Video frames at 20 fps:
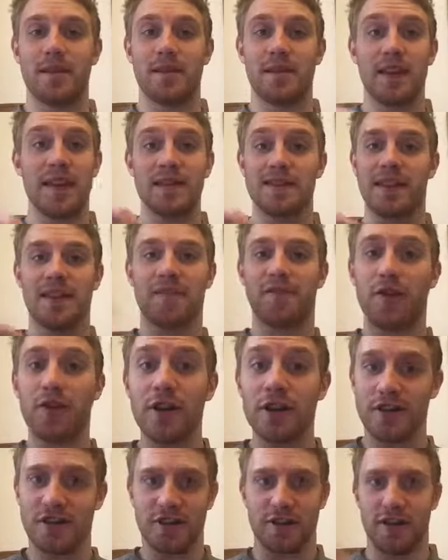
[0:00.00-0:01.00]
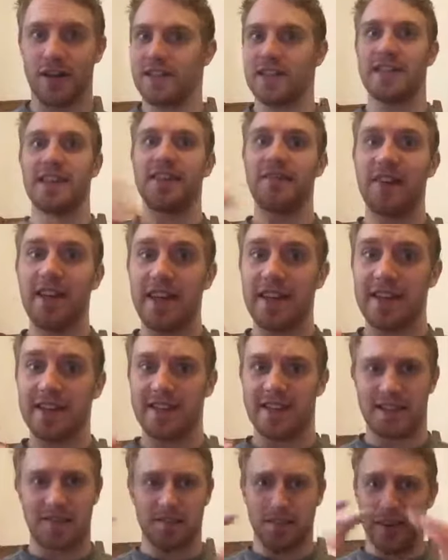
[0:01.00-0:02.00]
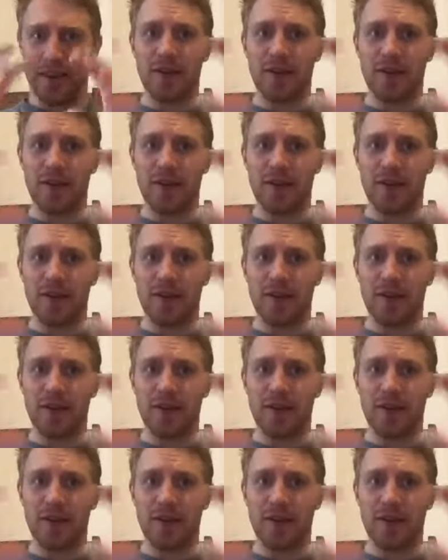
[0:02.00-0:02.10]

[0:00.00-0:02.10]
things like furniture and TVs and